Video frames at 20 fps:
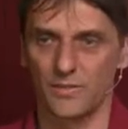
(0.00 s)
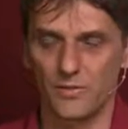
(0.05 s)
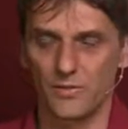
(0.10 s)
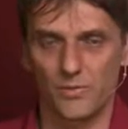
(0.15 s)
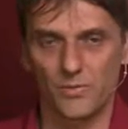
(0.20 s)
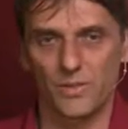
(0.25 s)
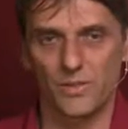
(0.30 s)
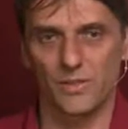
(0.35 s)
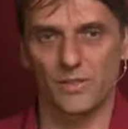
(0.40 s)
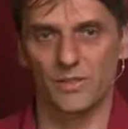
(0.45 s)

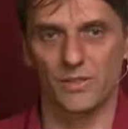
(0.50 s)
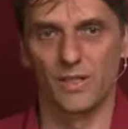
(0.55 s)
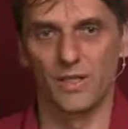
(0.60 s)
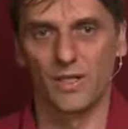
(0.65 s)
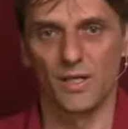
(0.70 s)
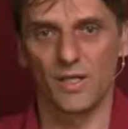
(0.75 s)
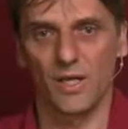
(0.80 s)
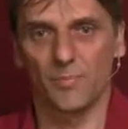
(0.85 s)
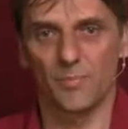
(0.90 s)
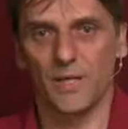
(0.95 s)
So it's a
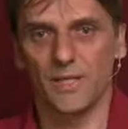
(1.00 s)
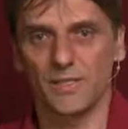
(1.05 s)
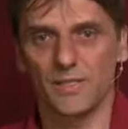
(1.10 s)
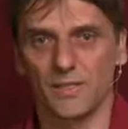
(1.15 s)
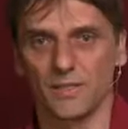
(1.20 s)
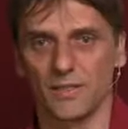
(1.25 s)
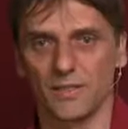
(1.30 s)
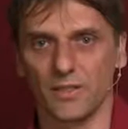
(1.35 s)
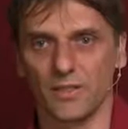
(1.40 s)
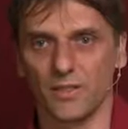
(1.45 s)

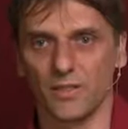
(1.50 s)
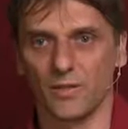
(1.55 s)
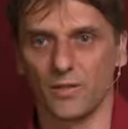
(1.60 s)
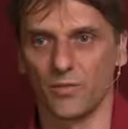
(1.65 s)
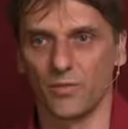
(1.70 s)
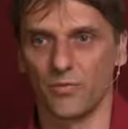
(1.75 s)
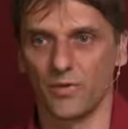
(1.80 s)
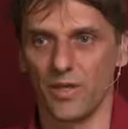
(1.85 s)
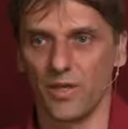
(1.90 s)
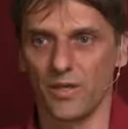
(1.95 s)
capacity
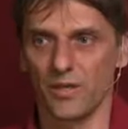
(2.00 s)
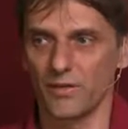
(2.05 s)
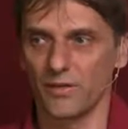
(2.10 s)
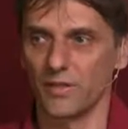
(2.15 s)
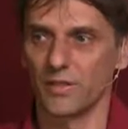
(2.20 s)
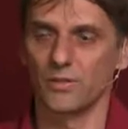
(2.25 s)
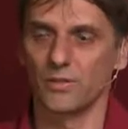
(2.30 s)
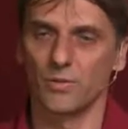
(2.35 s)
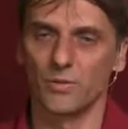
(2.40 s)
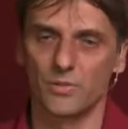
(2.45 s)
of
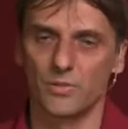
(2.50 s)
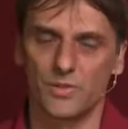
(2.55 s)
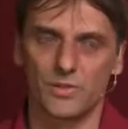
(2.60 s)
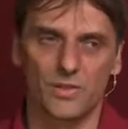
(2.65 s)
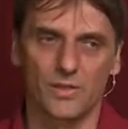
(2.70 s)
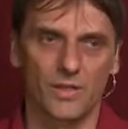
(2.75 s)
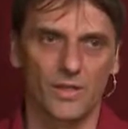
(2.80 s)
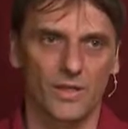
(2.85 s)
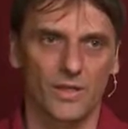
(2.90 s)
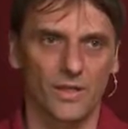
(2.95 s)
carry those
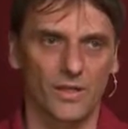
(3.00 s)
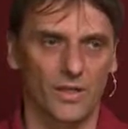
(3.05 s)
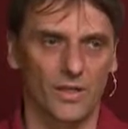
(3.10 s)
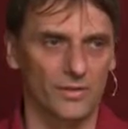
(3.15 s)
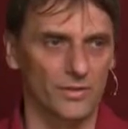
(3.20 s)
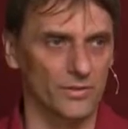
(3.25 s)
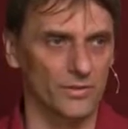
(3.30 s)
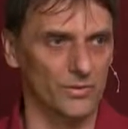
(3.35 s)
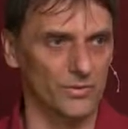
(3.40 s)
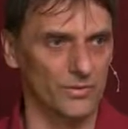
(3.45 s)

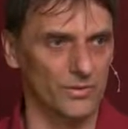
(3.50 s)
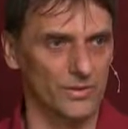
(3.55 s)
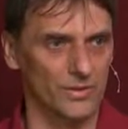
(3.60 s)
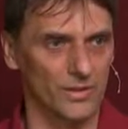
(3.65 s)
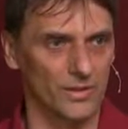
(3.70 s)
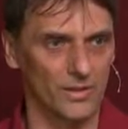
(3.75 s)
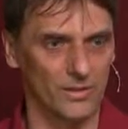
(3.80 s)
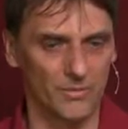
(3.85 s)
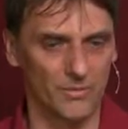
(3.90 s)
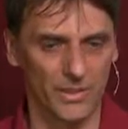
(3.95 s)
cation
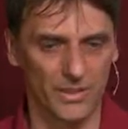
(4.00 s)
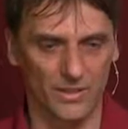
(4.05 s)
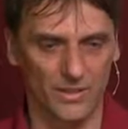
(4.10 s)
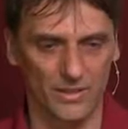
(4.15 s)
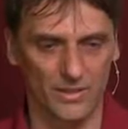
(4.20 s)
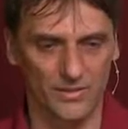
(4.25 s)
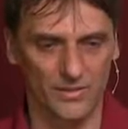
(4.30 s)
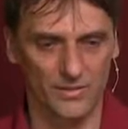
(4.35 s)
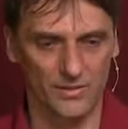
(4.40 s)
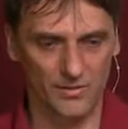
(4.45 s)

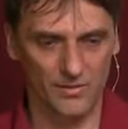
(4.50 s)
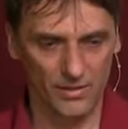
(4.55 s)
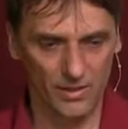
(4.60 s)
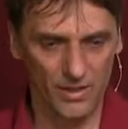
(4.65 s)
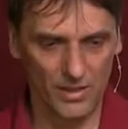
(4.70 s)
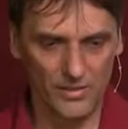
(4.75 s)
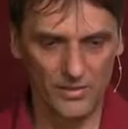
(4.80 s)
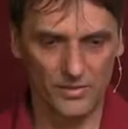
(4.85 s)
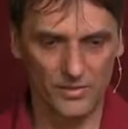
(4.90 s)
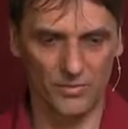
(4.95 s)
minerals,
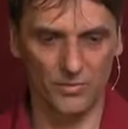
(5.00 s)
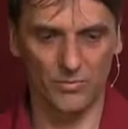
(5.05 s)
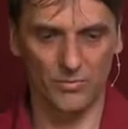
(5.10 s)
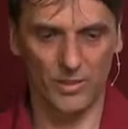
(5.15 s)
calcium,